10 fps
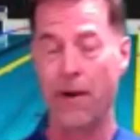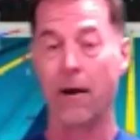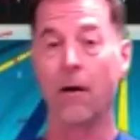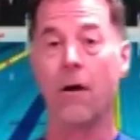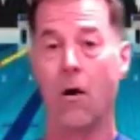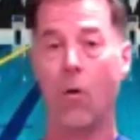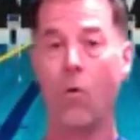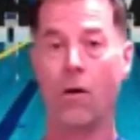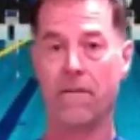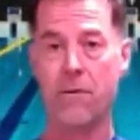prayer,
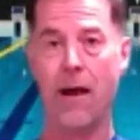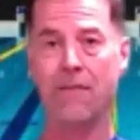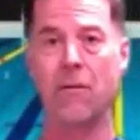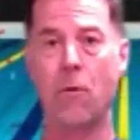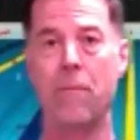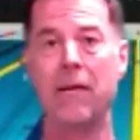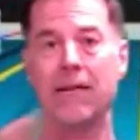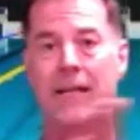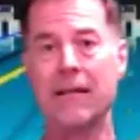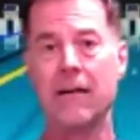or if you have the
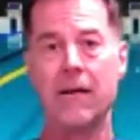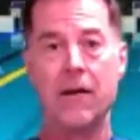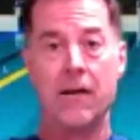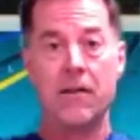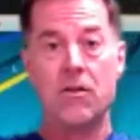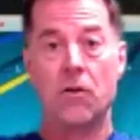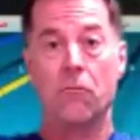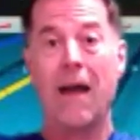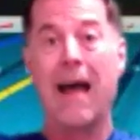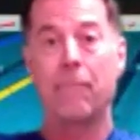mobility, you
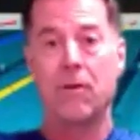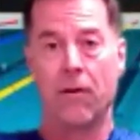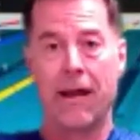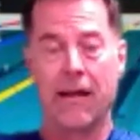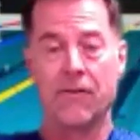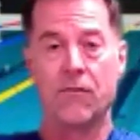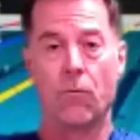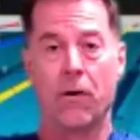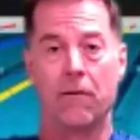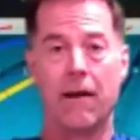can wrap your hands
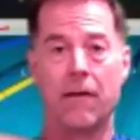one